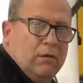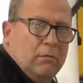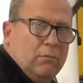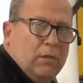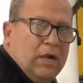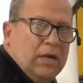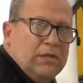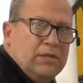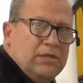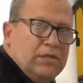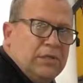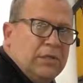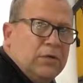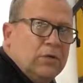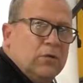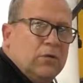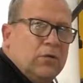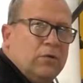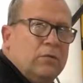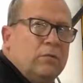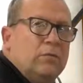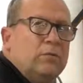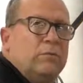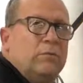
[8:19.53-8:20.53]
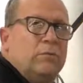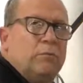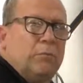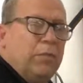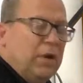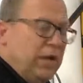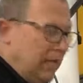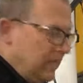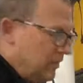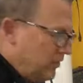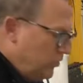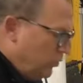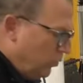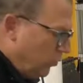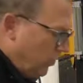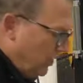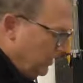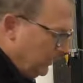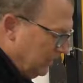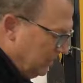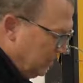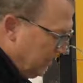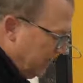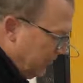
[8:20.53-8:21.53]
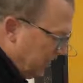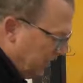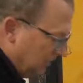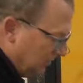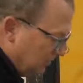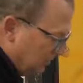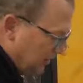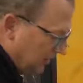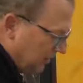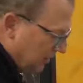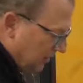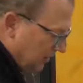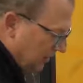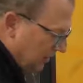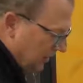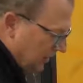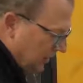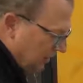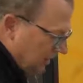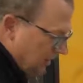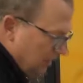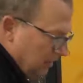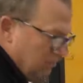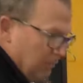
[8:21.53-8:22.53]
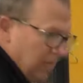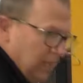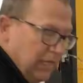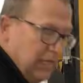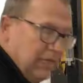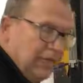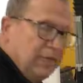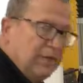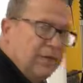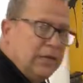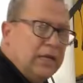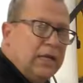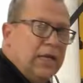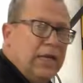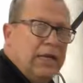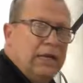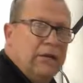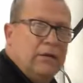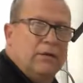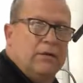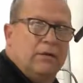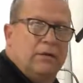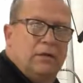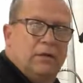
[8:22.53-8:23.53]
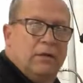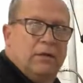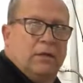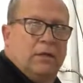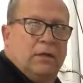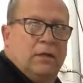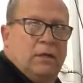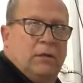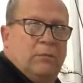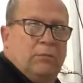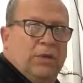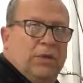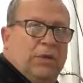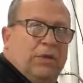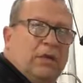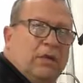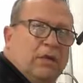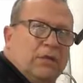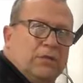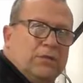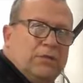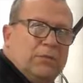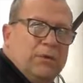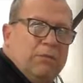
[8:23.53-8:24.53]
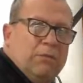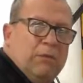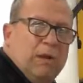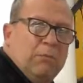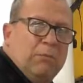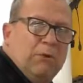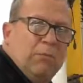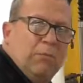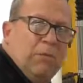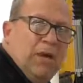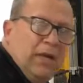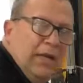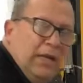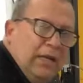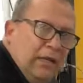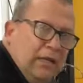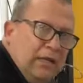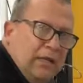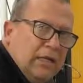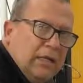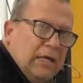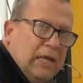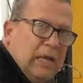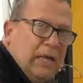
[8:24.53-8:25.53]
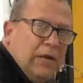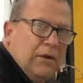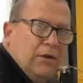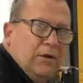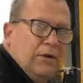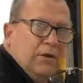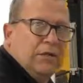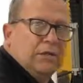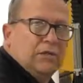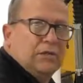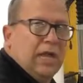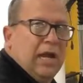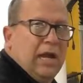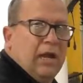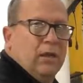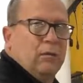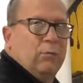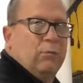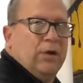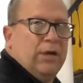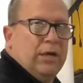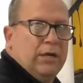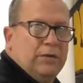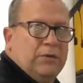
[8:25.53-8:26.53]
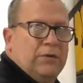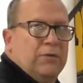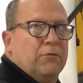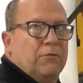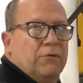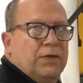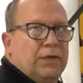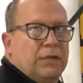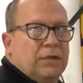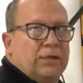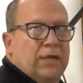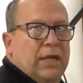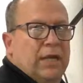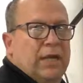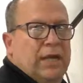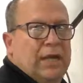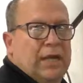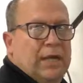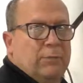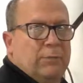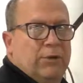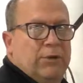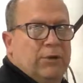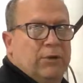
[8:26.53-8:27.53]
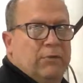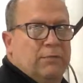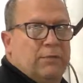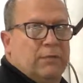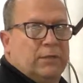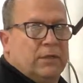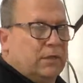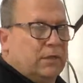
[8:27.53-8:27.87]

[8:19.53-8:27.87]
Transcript: my 0 by 20 thousandths on my indicator, because remember, my indicator is calibrated to reel diameter.